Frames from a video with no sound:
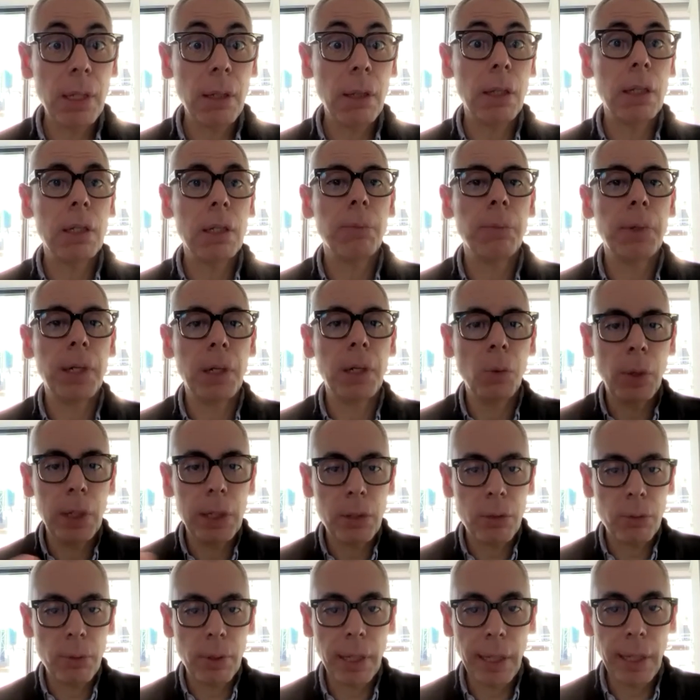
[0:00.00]
There's many ways
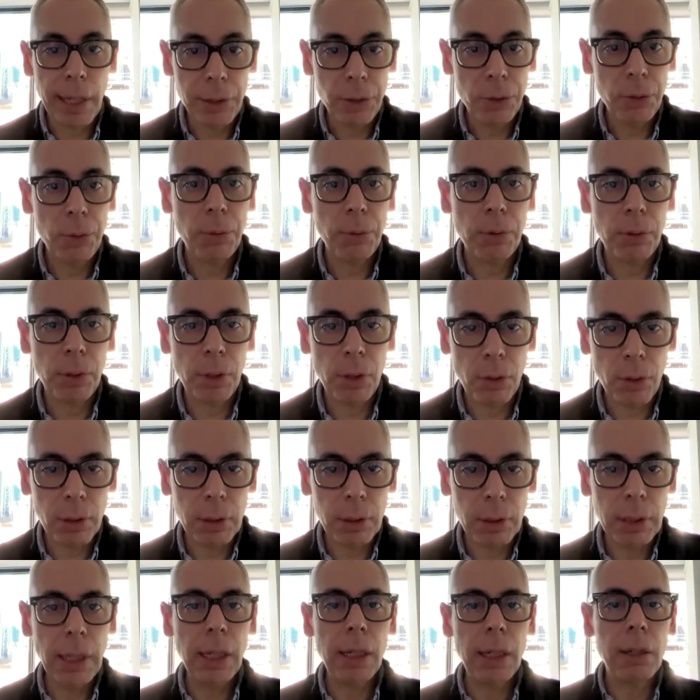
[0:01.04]
to engage to your
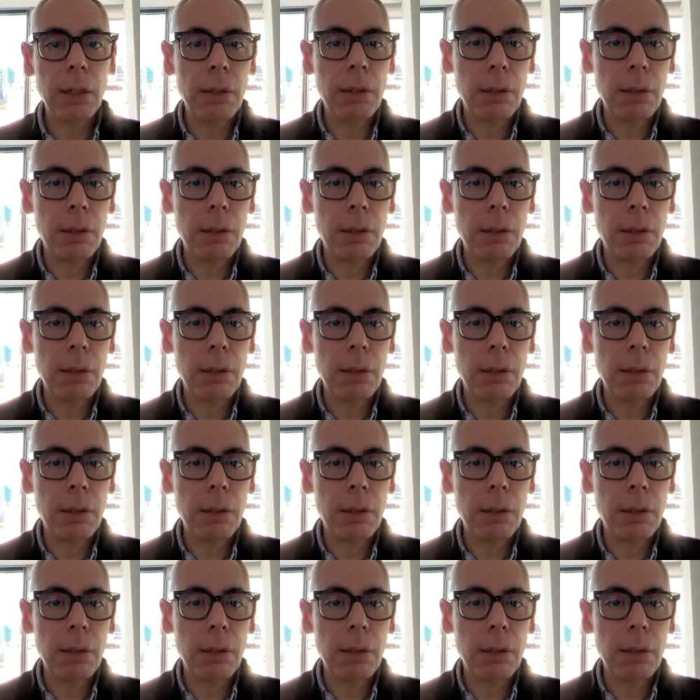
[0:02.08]
audience.